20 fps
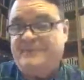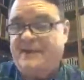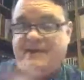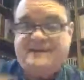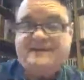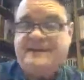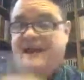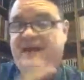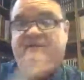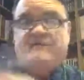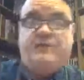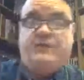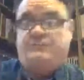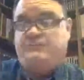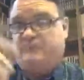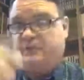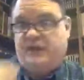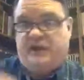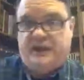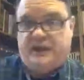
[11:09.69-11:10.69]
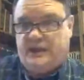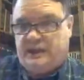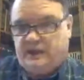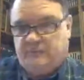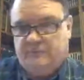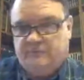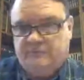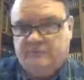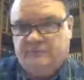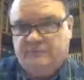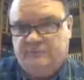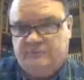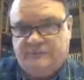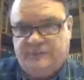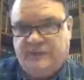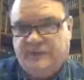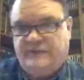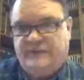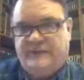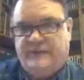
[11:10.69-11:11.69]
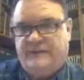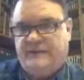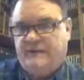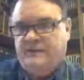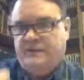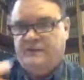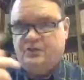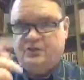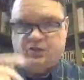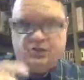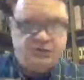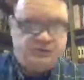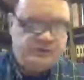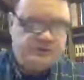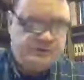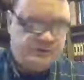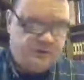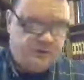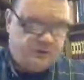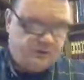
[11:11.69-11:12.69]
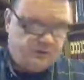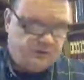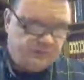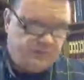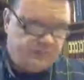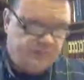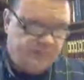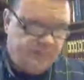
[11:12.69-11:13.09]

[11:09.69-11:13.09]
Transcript: and to every plague that they choose to use.